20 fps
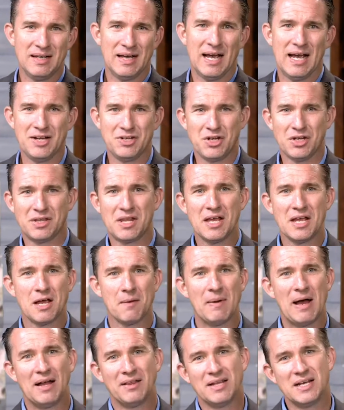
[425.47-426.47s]
As you think
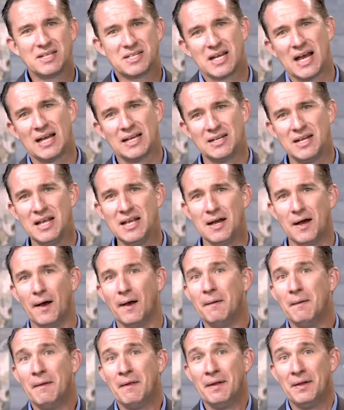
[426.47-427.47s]
about this
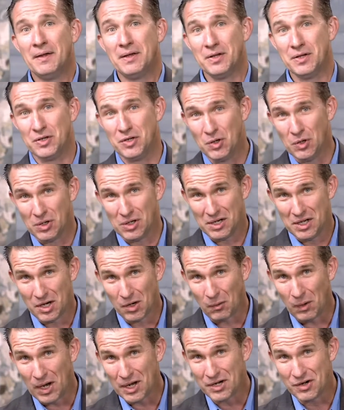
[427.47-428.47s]
idea you,
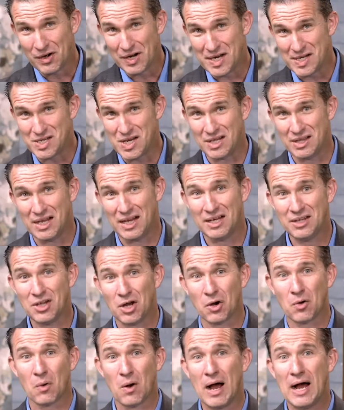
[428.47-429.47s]
little wonder is it then
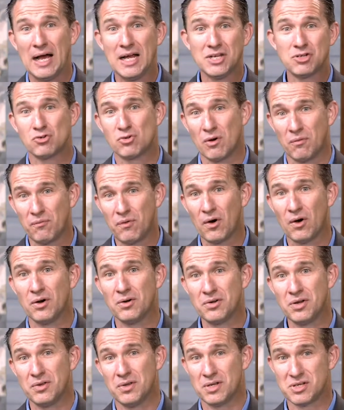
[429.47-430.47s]
that Christ
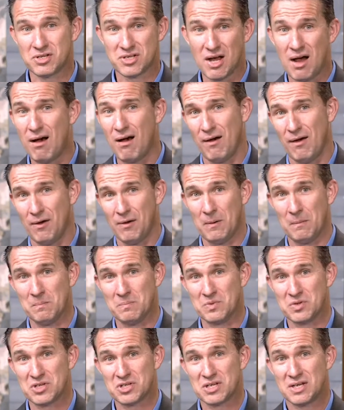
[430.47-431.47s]
referred to the
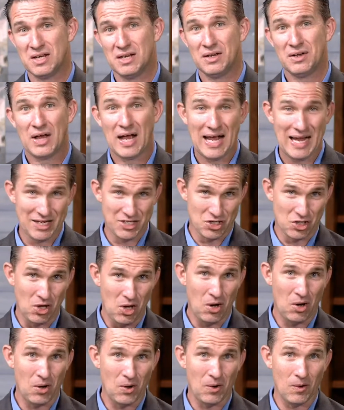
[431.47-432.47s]
Psalms as
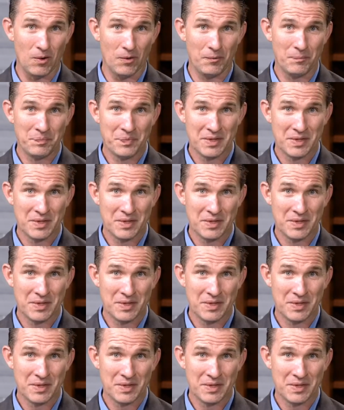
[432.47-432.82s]
law.